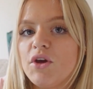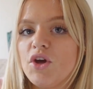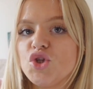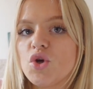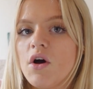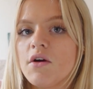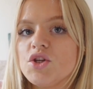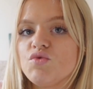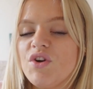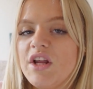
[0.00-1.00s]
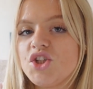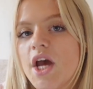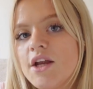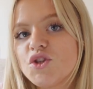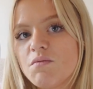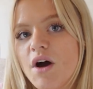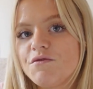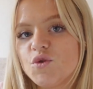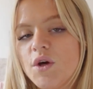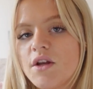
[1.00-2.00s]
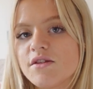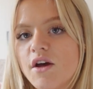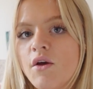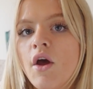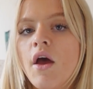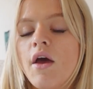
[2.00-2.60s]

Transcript: because you can't really change them afterwards, so